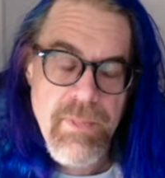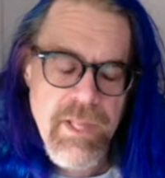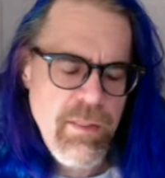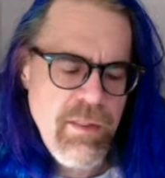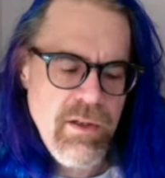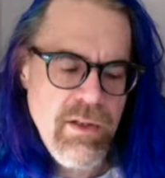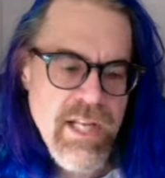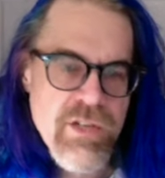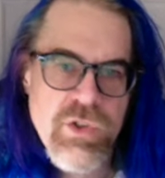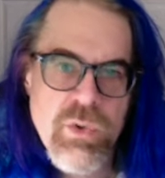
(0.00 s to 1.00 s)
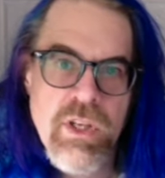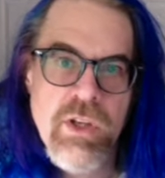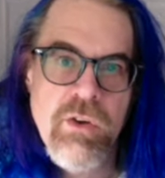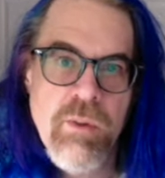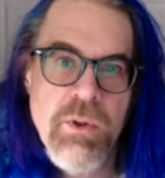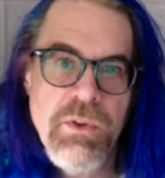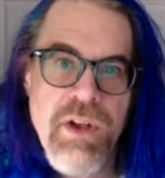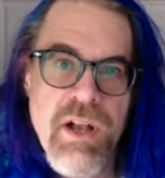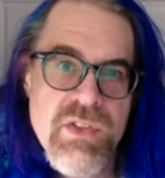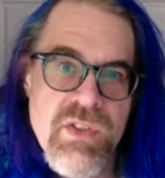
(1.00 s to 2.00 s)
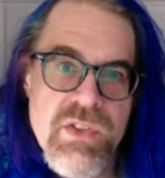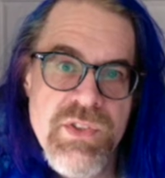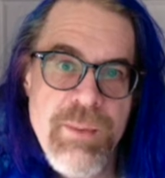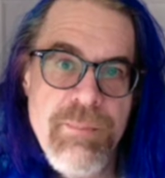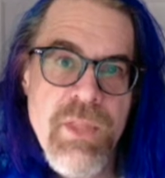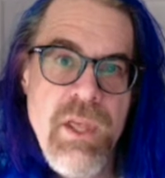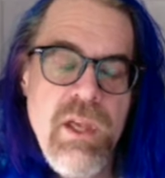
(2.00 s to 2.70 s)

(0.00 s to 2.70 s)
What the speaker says: In the ancient Greek criminal law system,